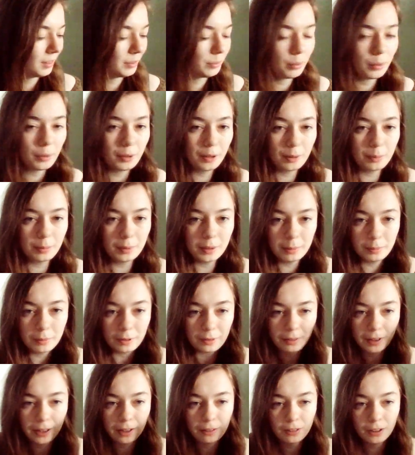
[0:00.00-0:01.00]
Possibly my
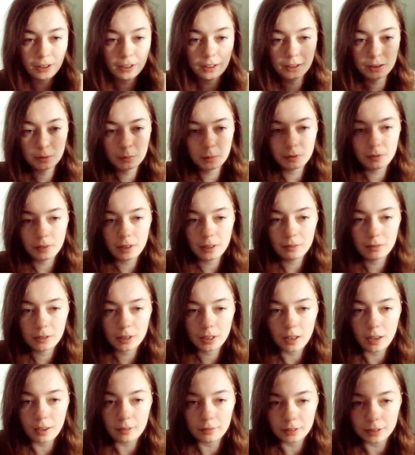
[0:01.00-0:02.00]
favourite. It's my
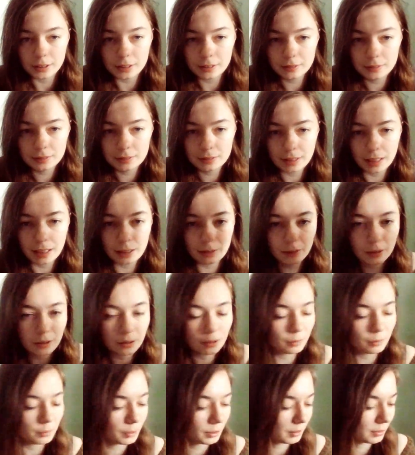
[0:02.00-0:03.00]
favourite cover out of
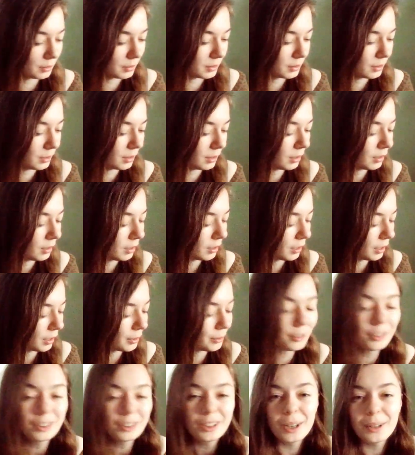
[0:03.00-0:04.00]
the ones.
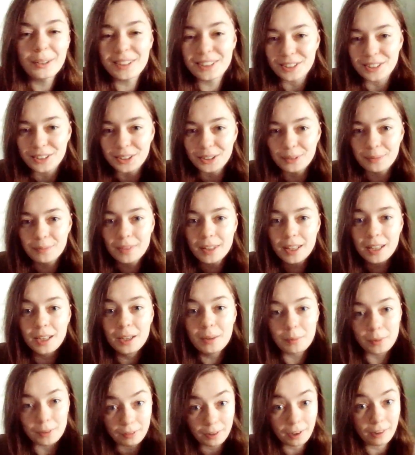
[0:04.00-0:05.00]
No, it's not.
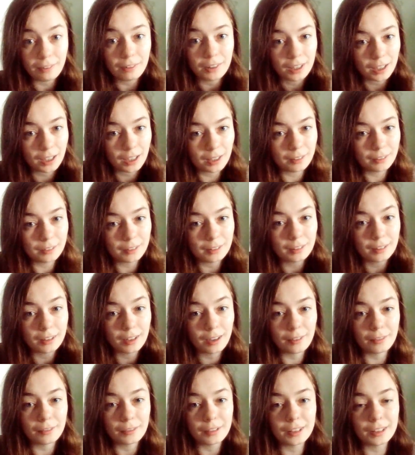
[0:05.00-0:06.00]
My favourite
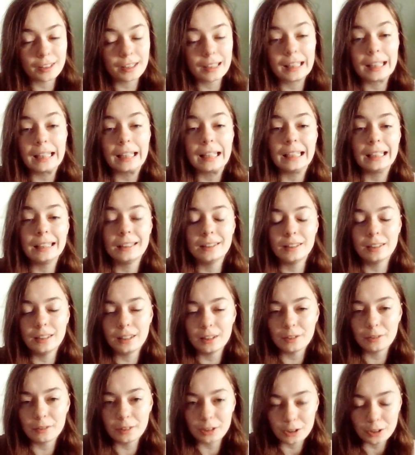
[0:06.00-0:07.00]
cover is
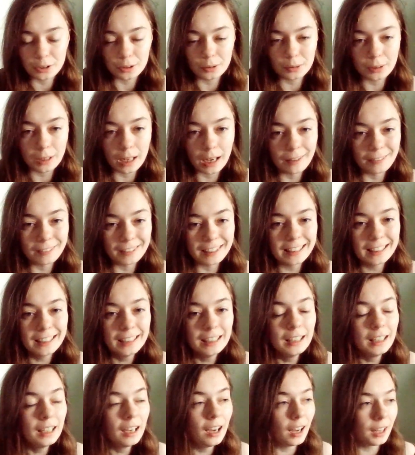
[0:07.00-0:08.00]
the original cover,
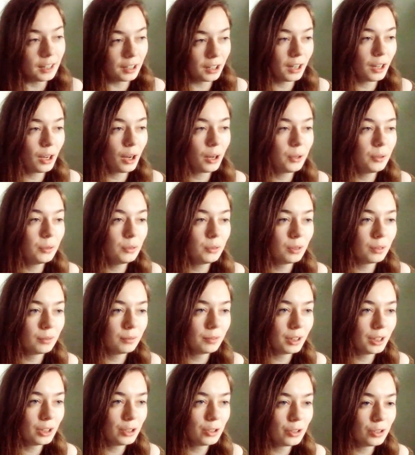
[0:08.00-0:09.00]
and I own a
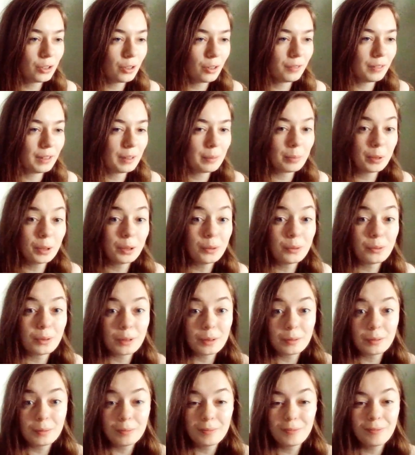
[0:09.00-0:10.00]
version of it, but all
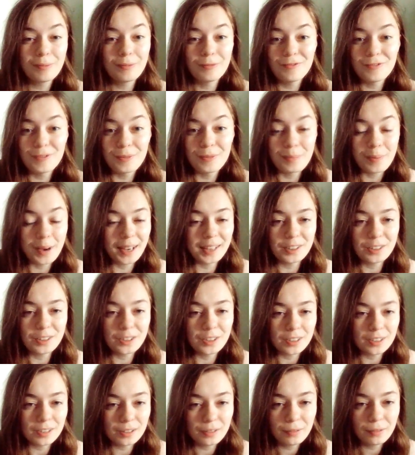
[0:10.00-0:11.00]
the
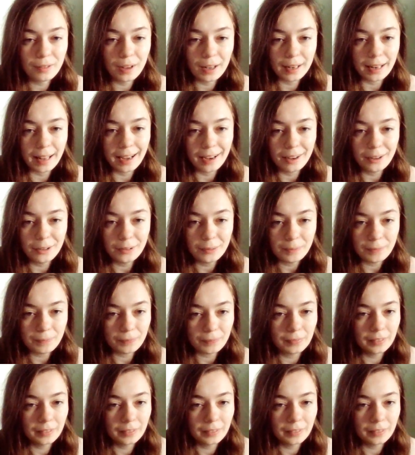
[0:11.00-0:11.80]
pages fell out.